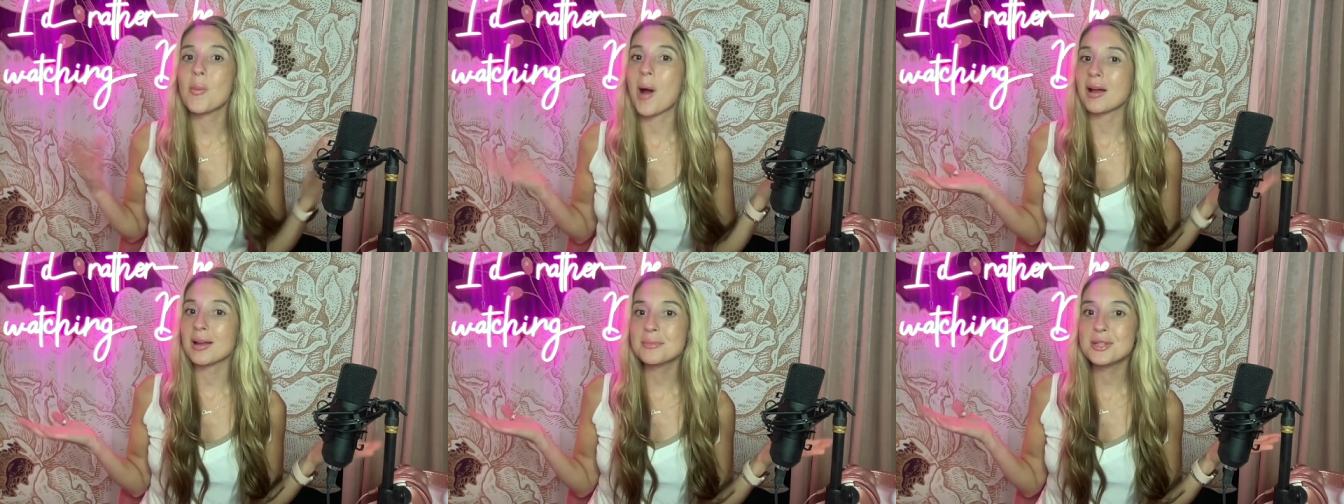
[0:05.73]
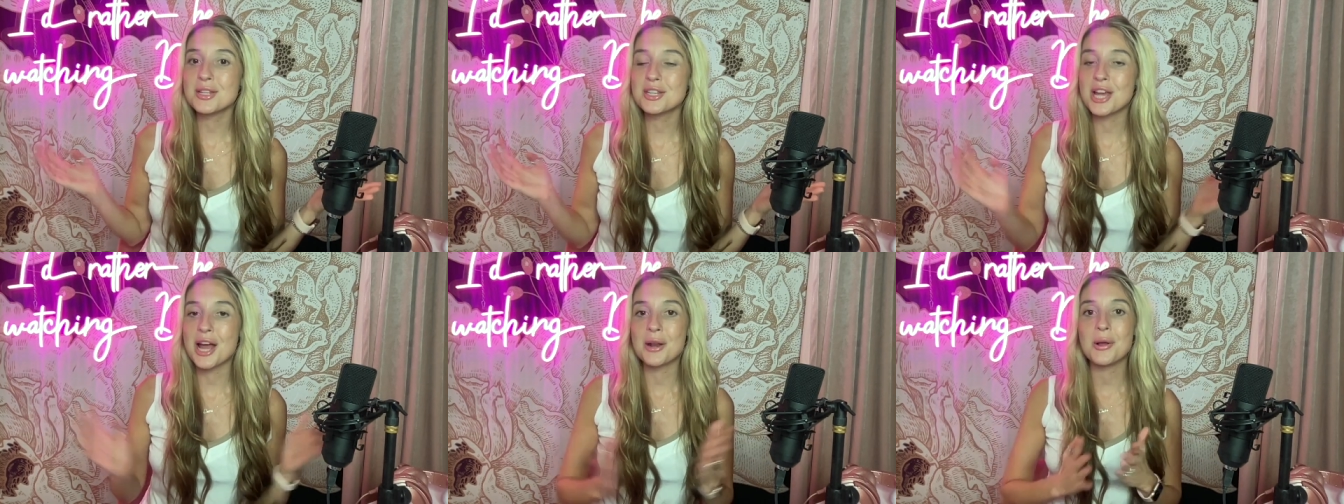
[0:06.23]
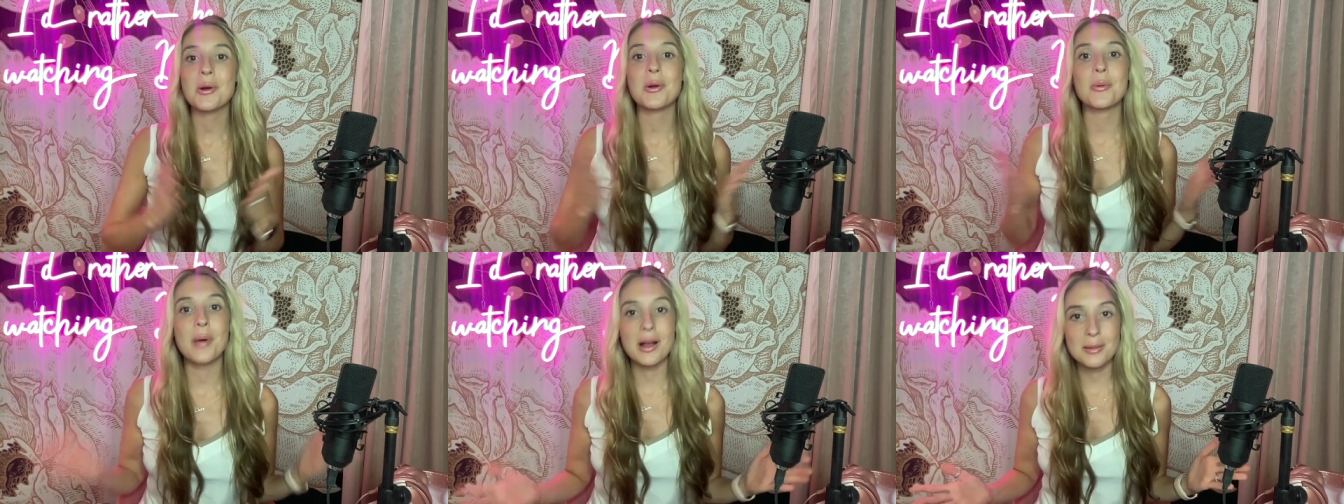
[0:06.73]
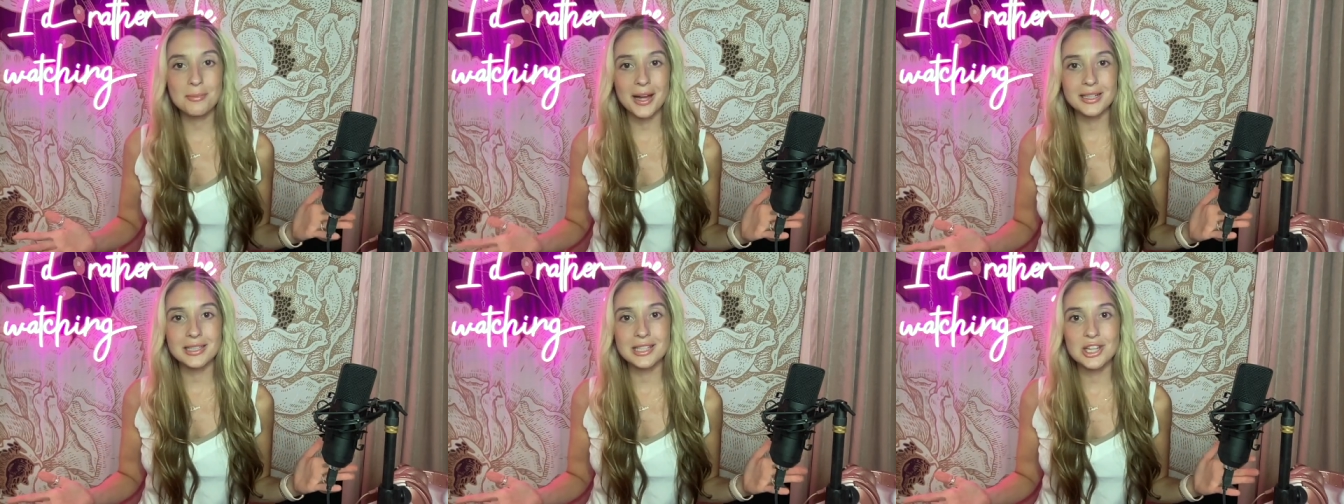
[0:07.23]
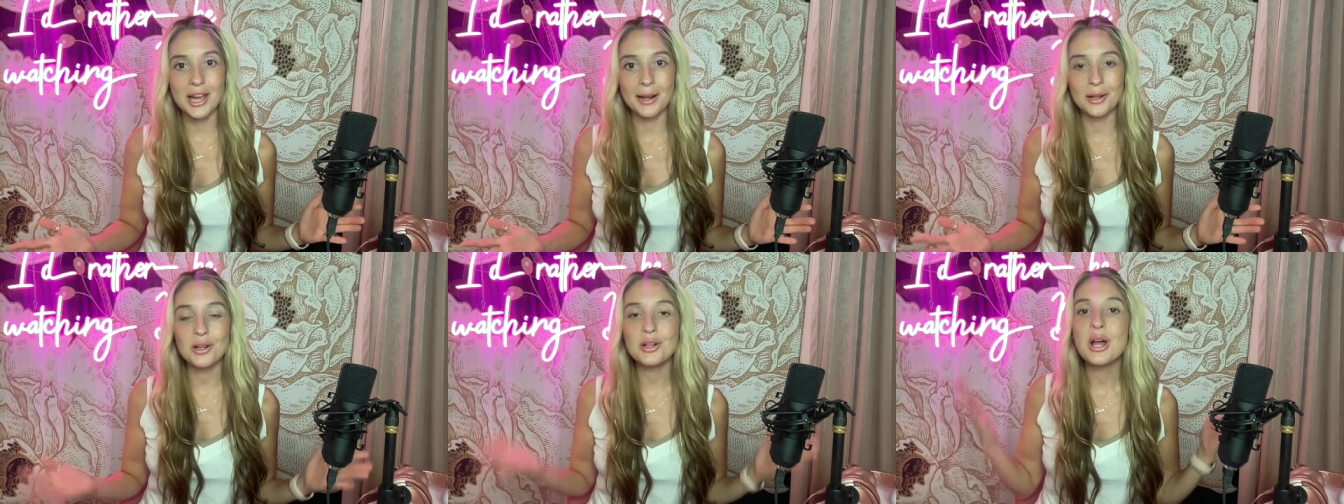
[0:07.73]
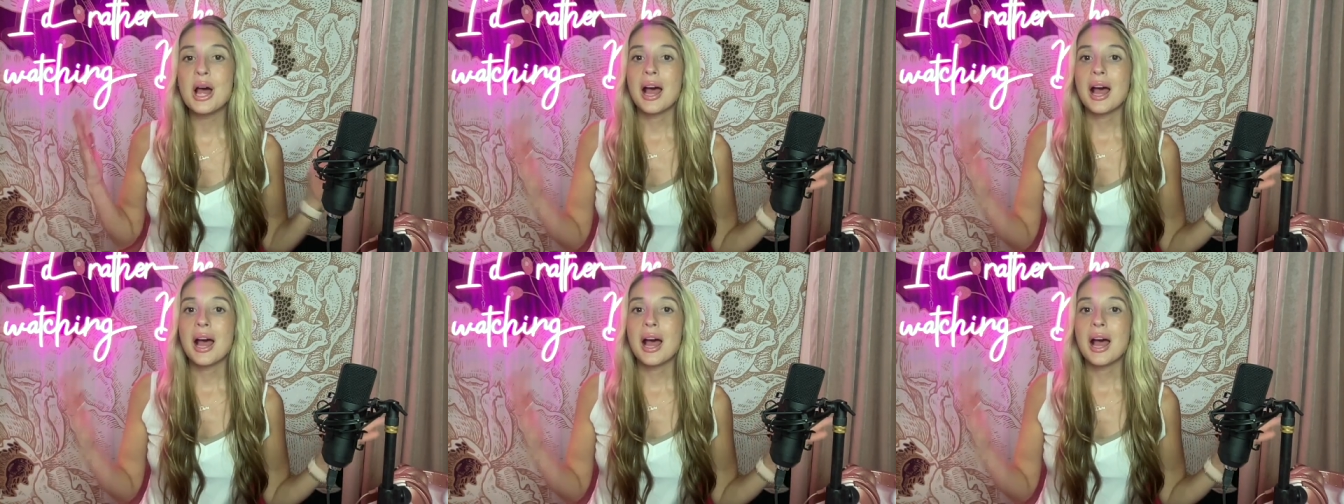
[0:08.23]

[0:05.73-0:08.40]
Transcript: Welcome to the channel or welcome back to the channel.